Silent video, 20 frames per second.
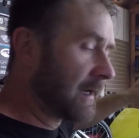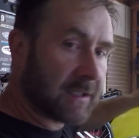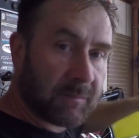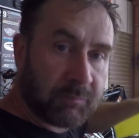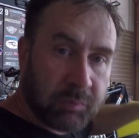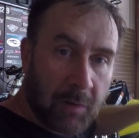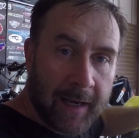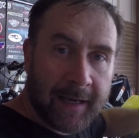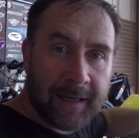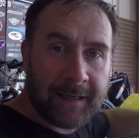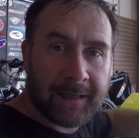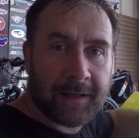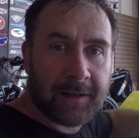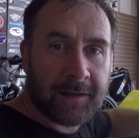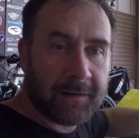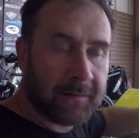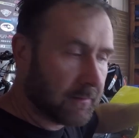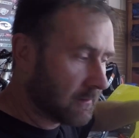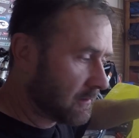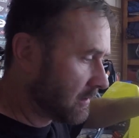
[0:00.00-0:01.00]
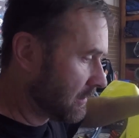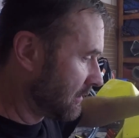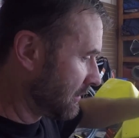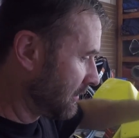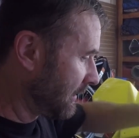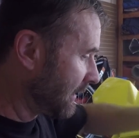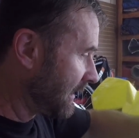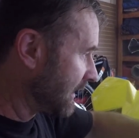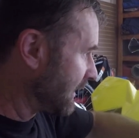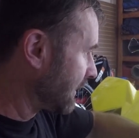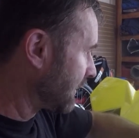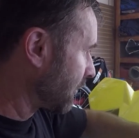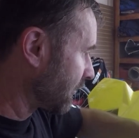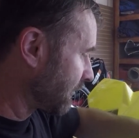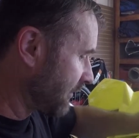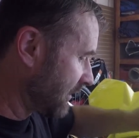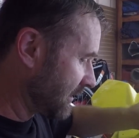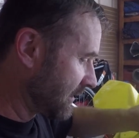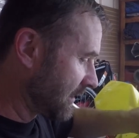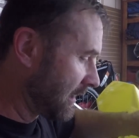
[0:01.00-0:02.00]
to explain to Ian
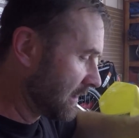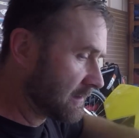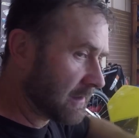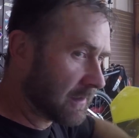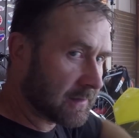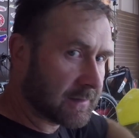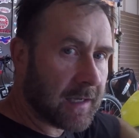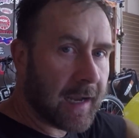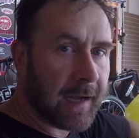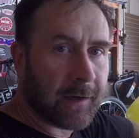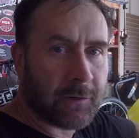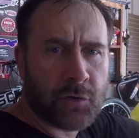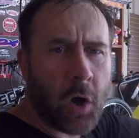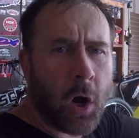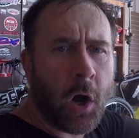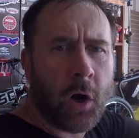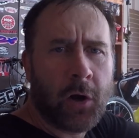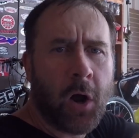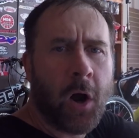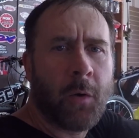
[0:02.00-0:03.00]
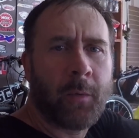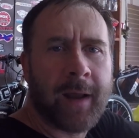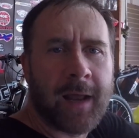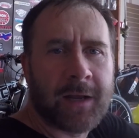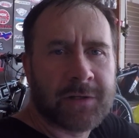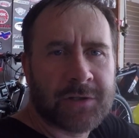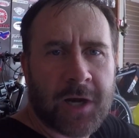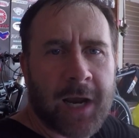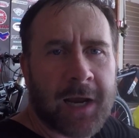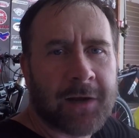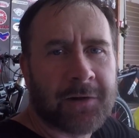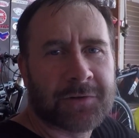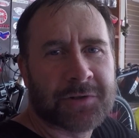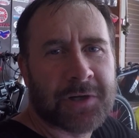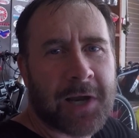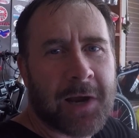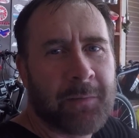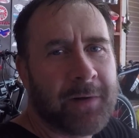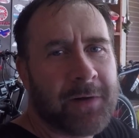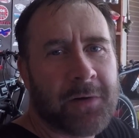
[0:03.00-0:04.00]
over at SSi. He goes, oh no, we got you handled,
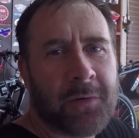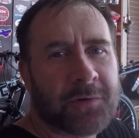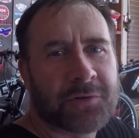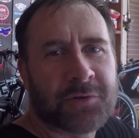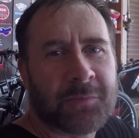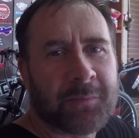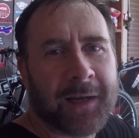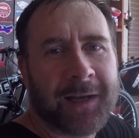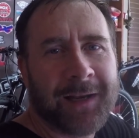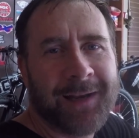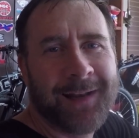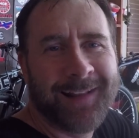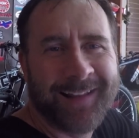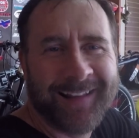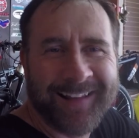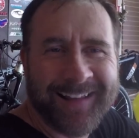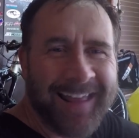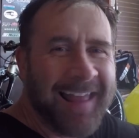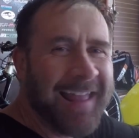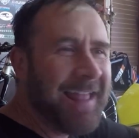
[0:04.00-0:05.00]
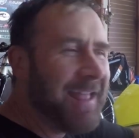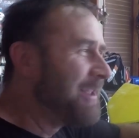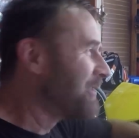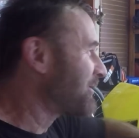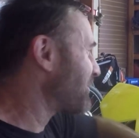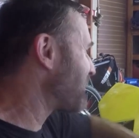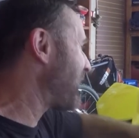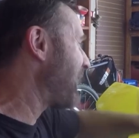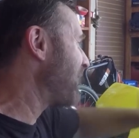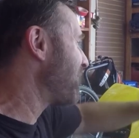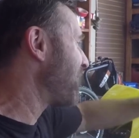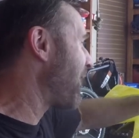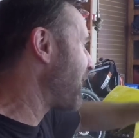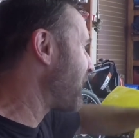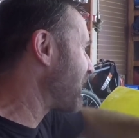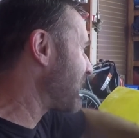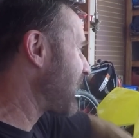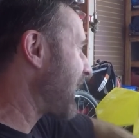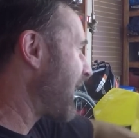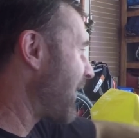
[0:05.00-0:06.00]
John, we know what you mean. So they've
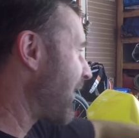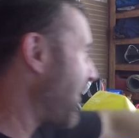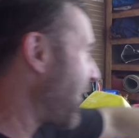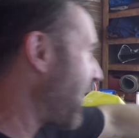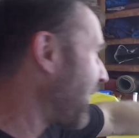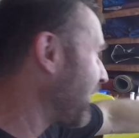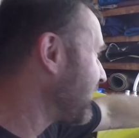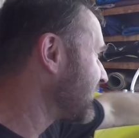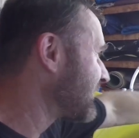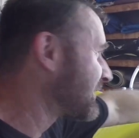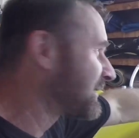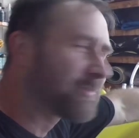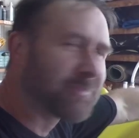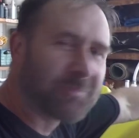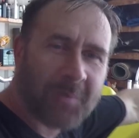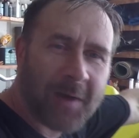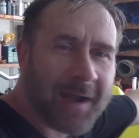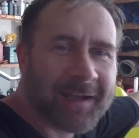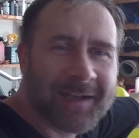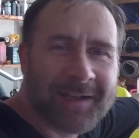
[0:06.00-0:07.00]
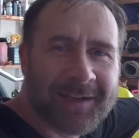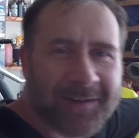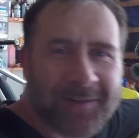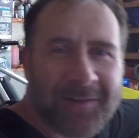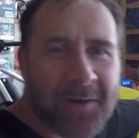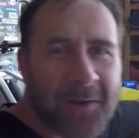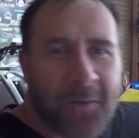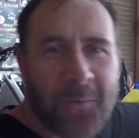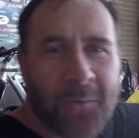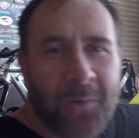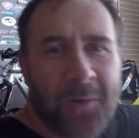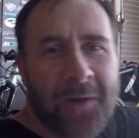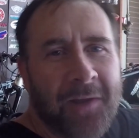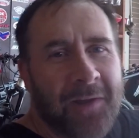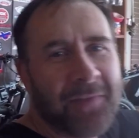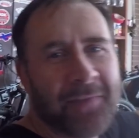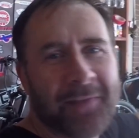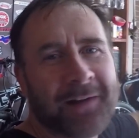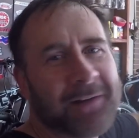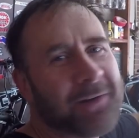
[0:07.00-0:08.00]
already got all this ready to go.
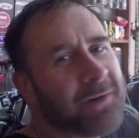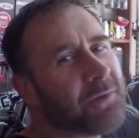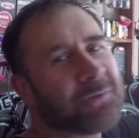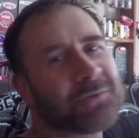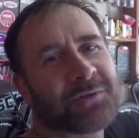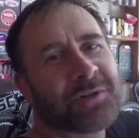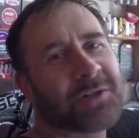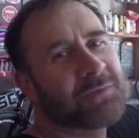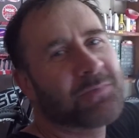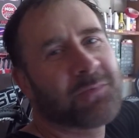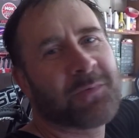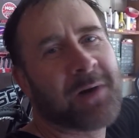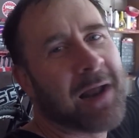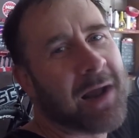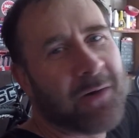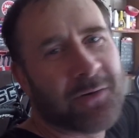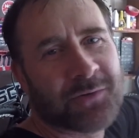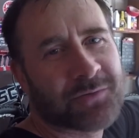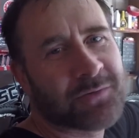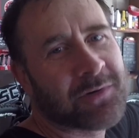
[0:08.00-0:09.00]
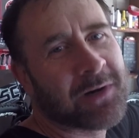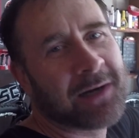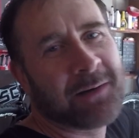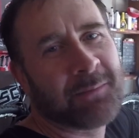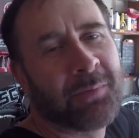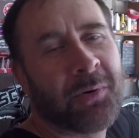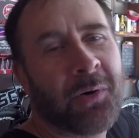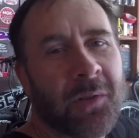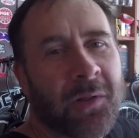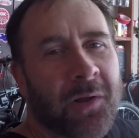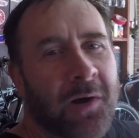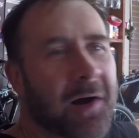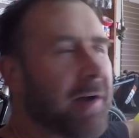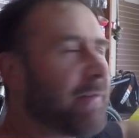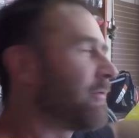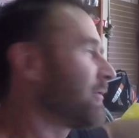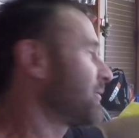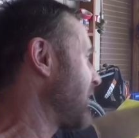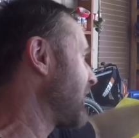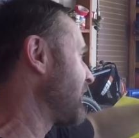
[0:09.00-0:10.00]
They know just what I was trying to pull
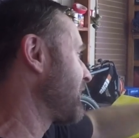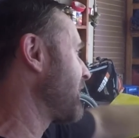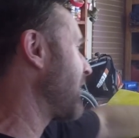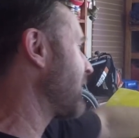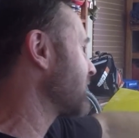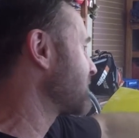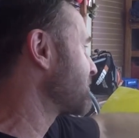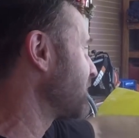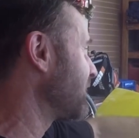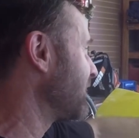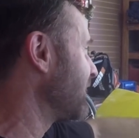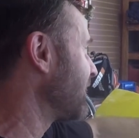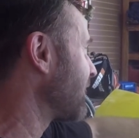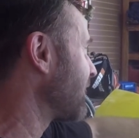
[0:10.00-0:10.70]
off, which I thought was pretty